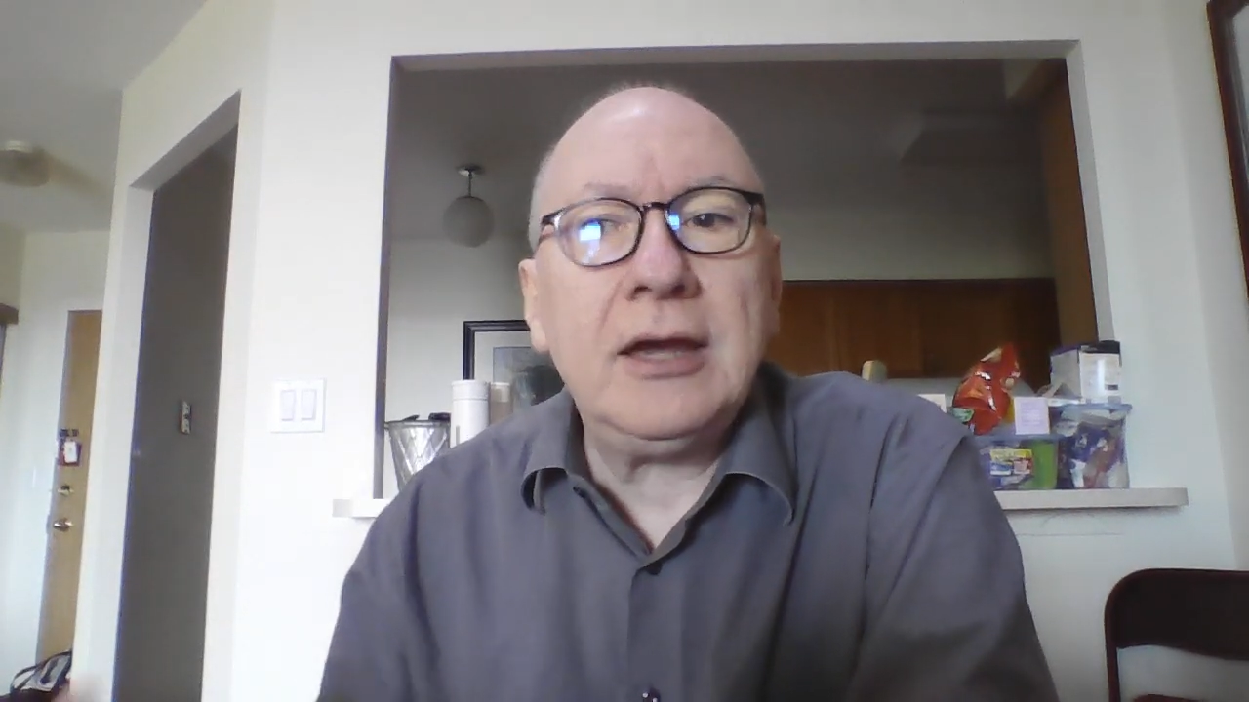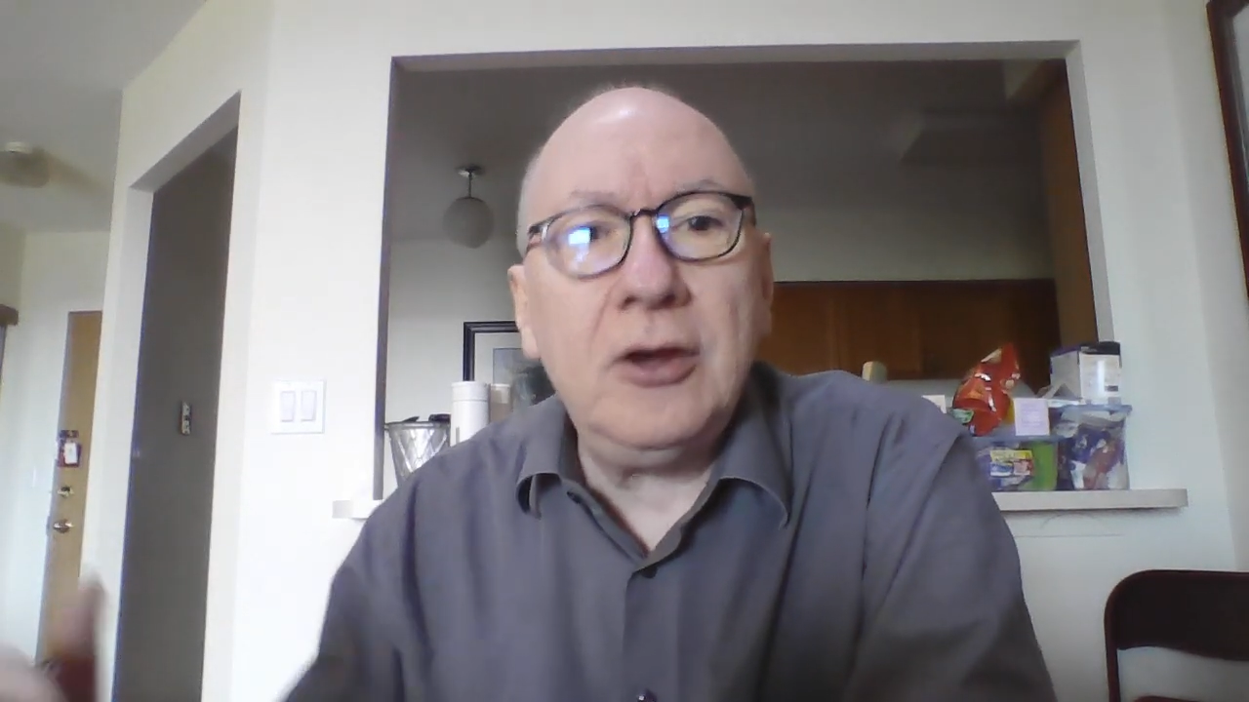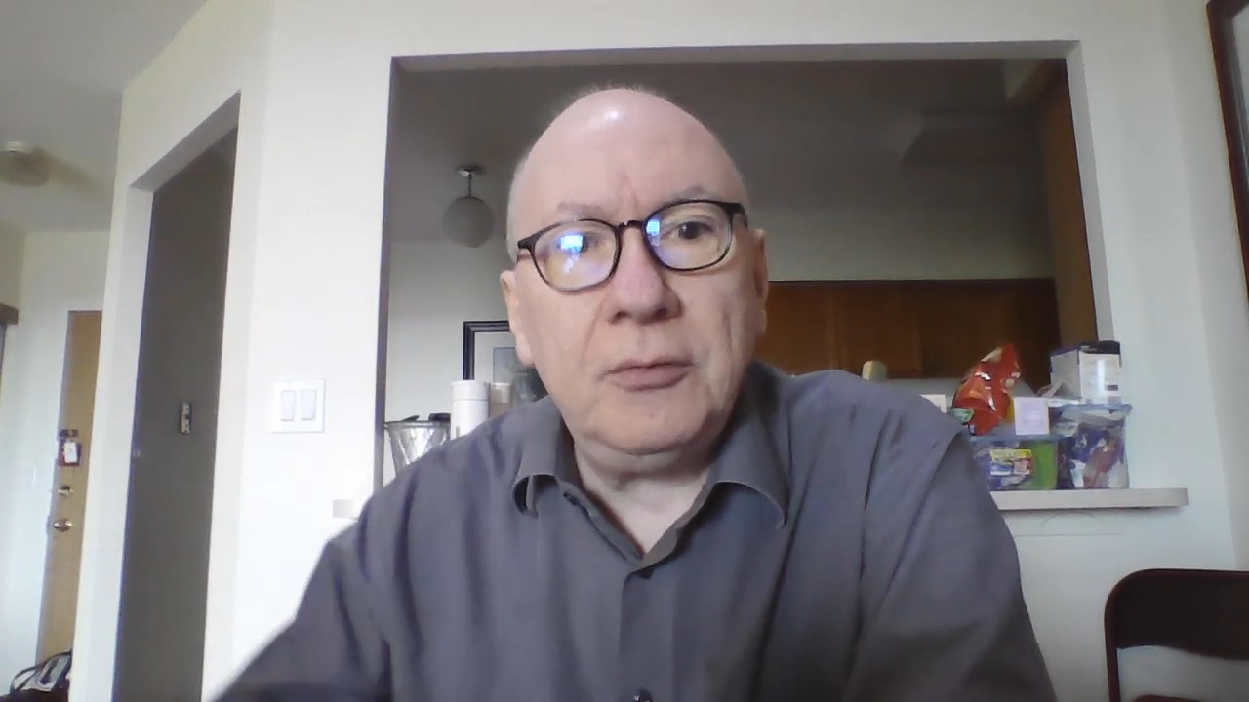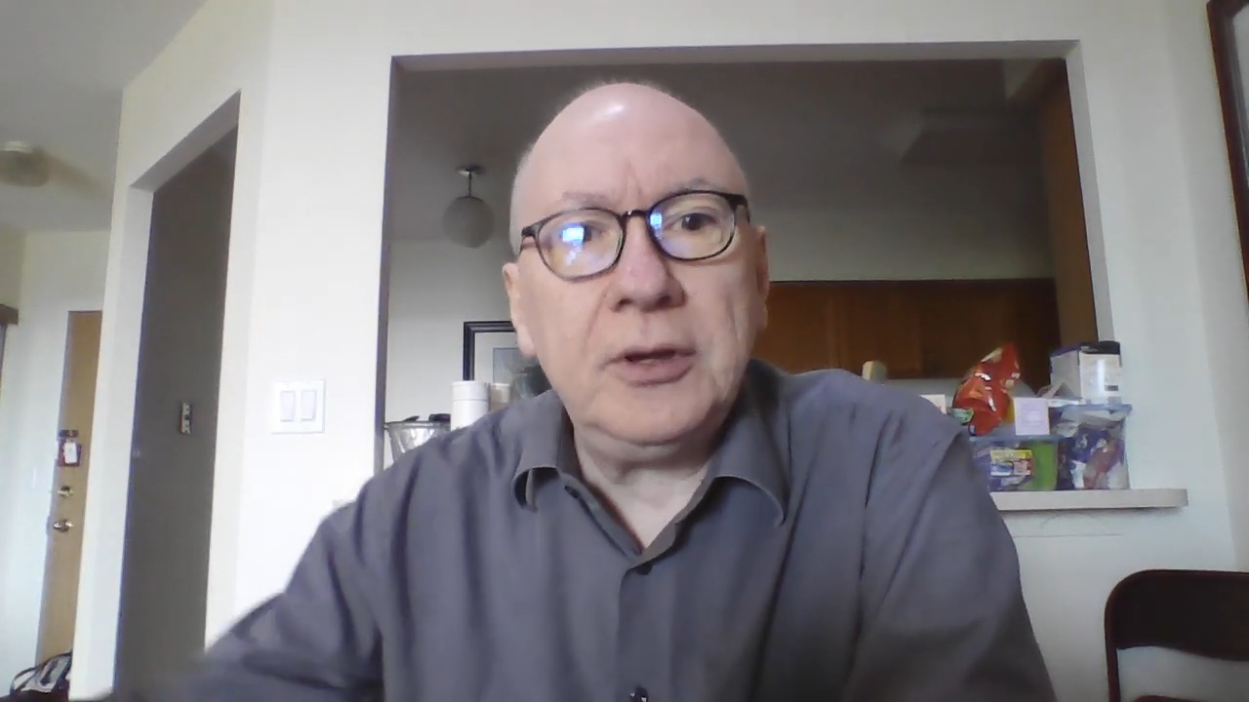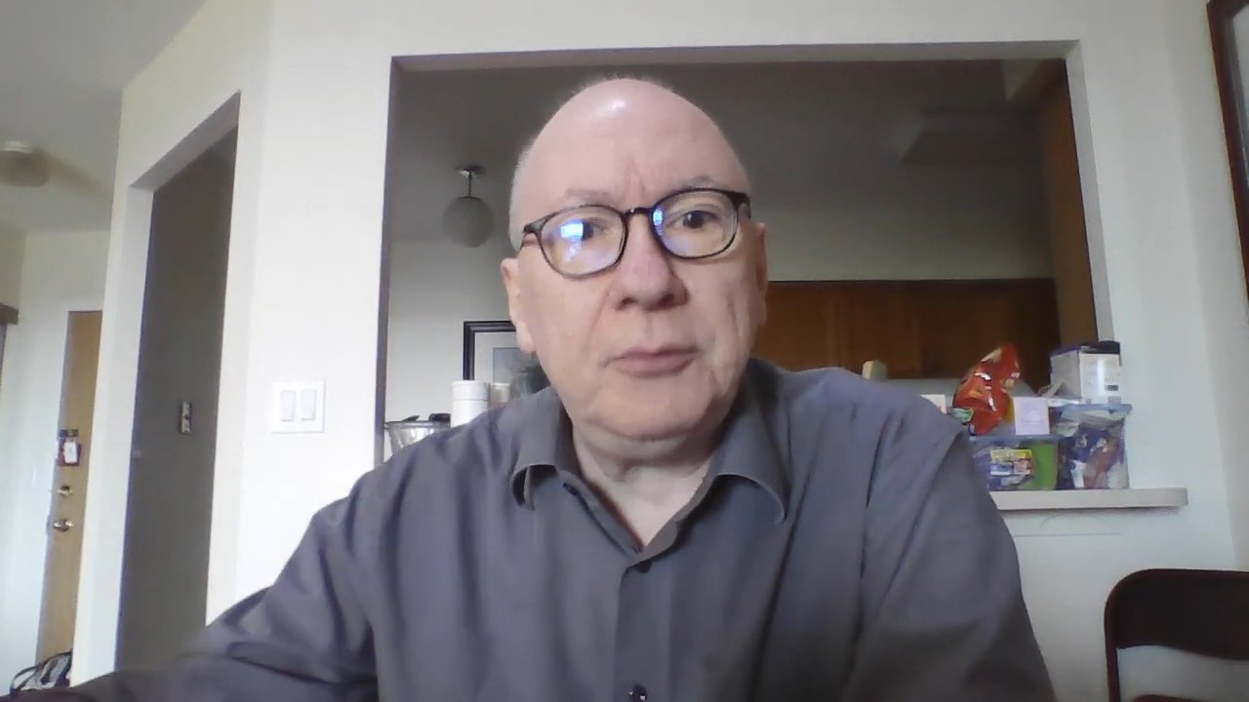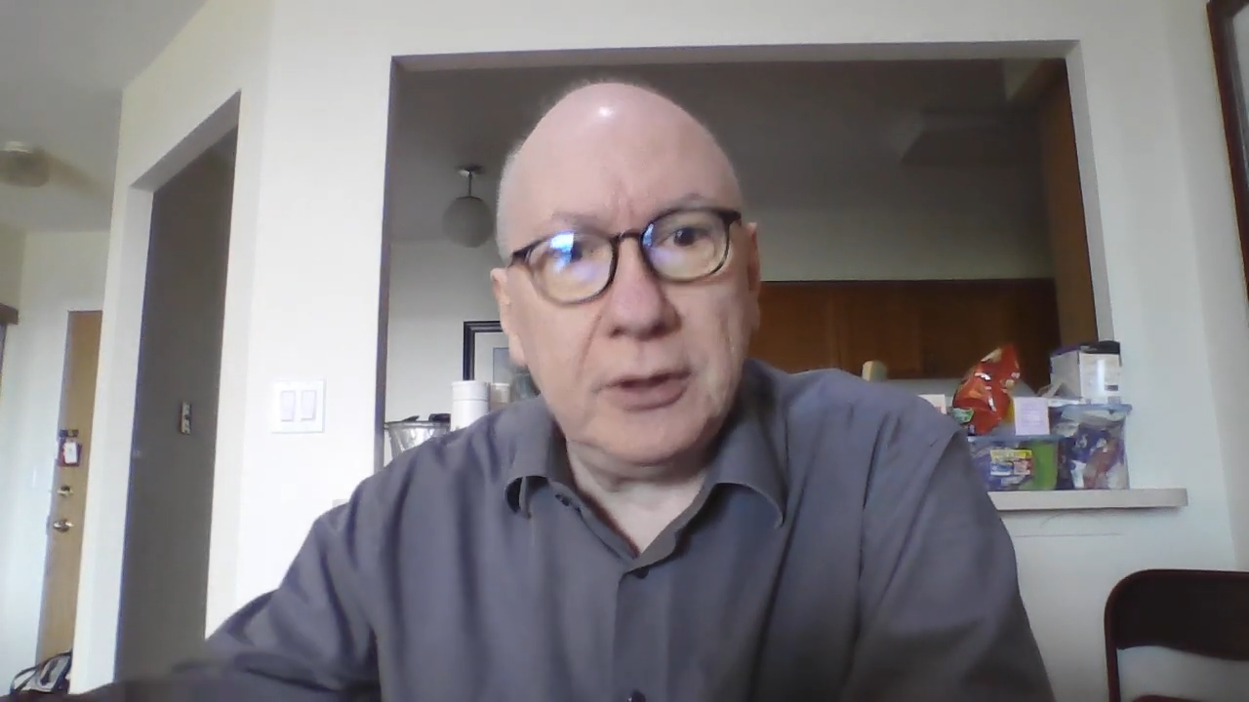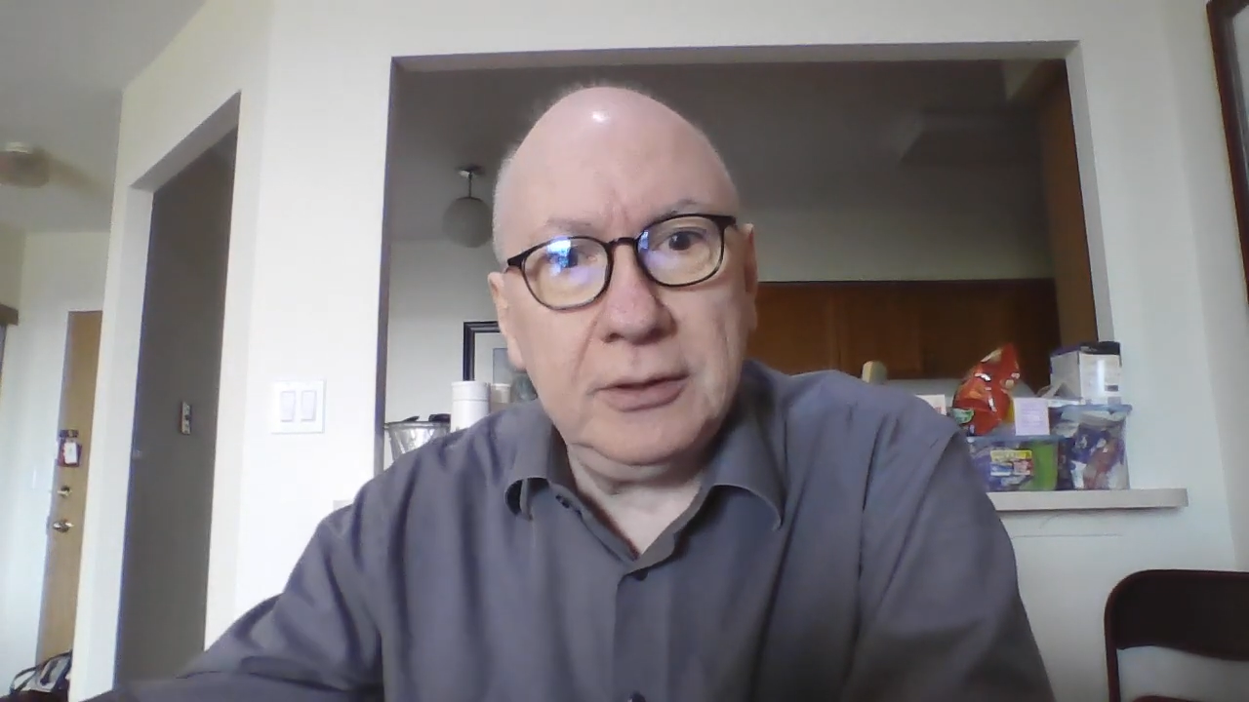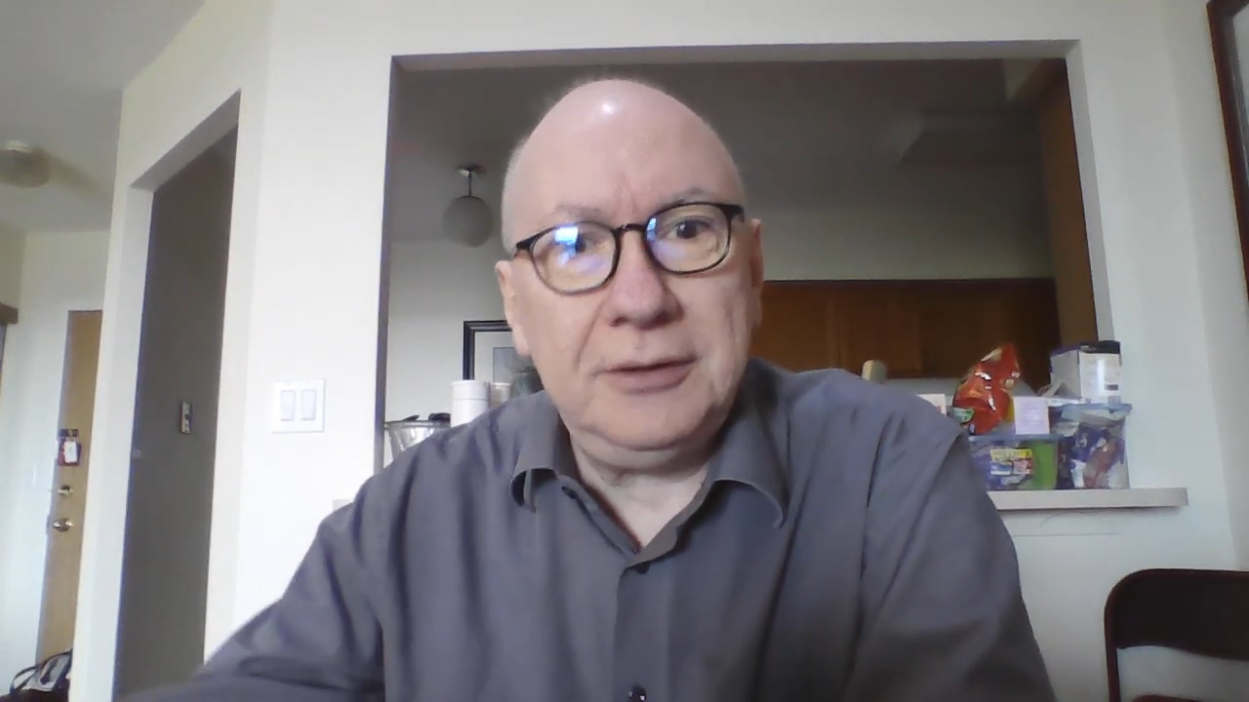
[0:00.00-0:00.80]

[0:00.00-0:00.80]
go anywhere,